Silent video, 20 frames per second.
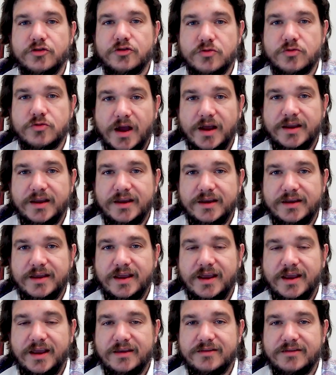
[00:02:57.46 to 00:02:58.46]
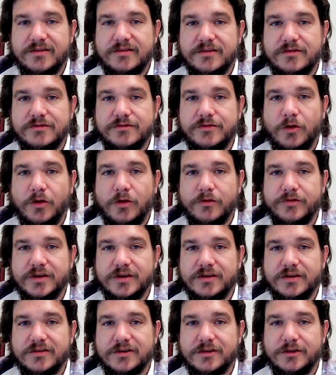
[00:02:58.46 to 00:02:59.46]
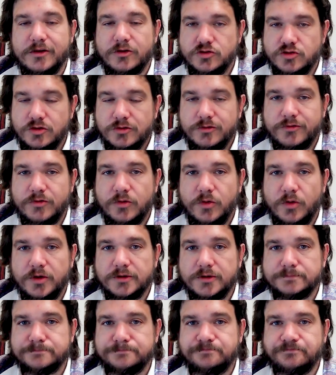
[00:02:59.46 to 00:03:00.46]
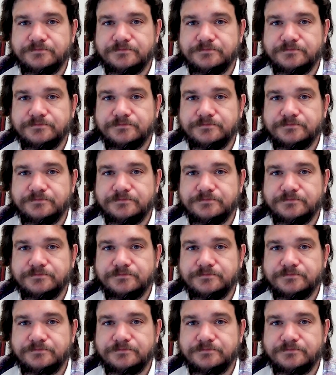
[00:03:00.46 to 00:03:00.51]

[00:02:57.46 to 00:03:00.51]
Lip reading: trying cases involving disclosure fraud.